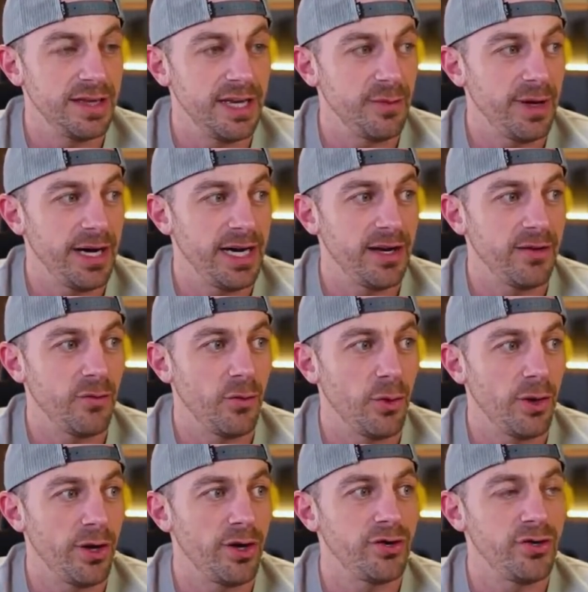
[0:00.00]
then you might have
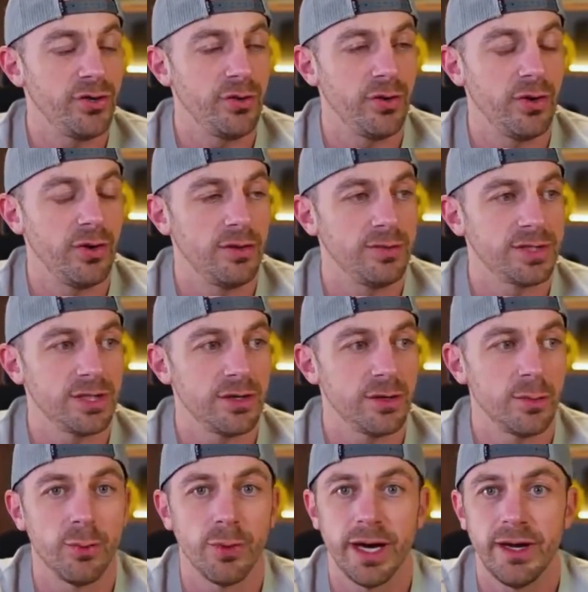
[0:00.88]
one or two homes that are
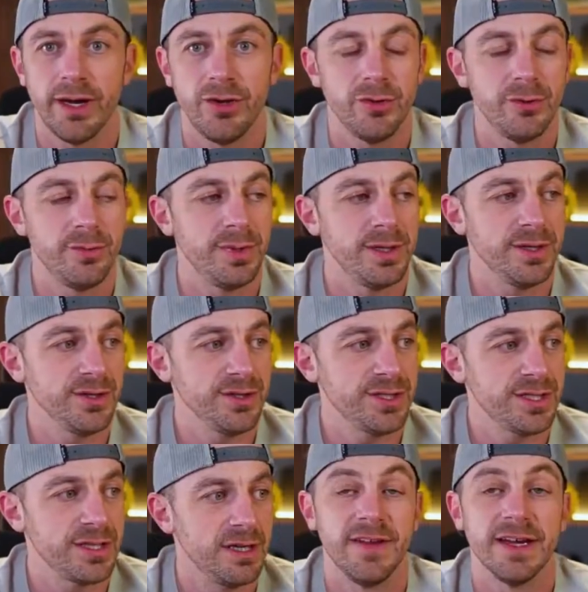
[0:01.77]
brand new
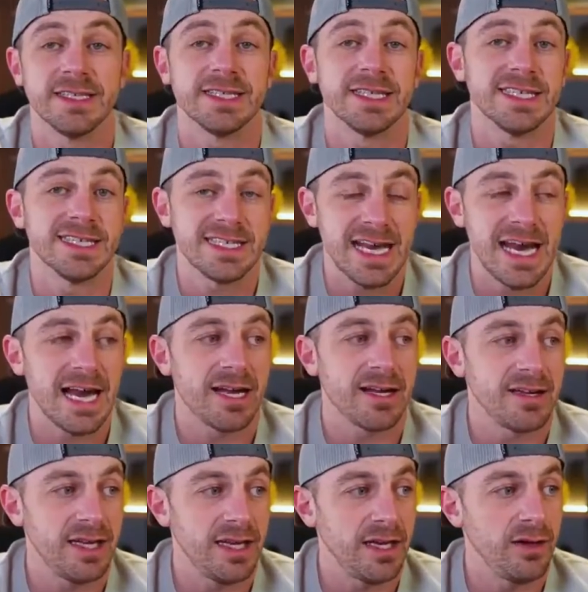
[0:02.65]
builds. That's
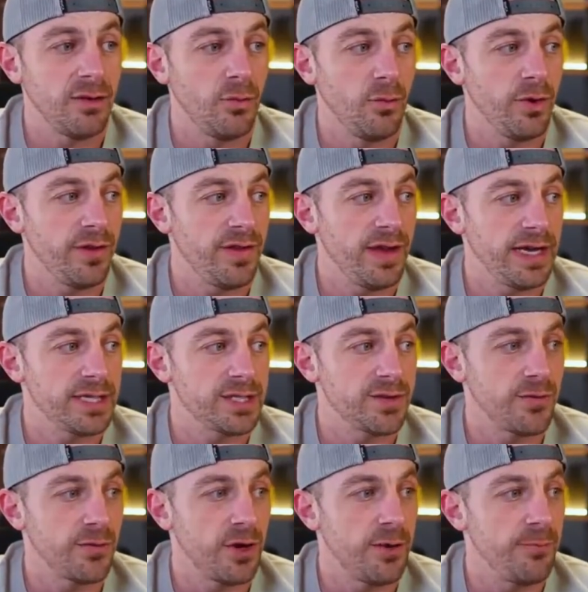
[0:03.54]
exactly what that's
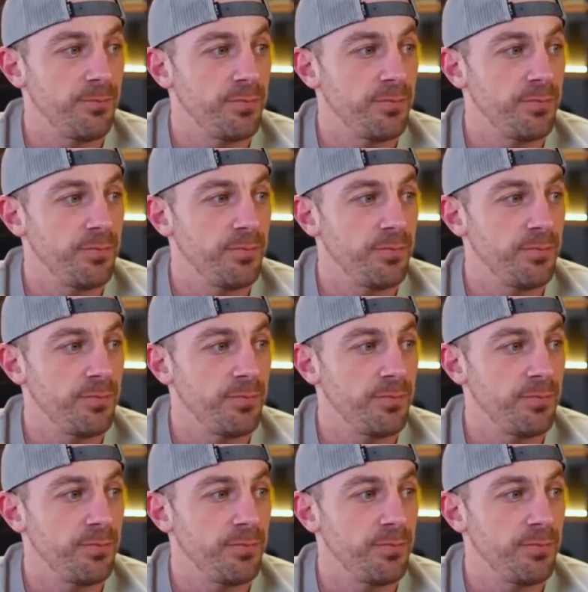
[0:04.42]
from.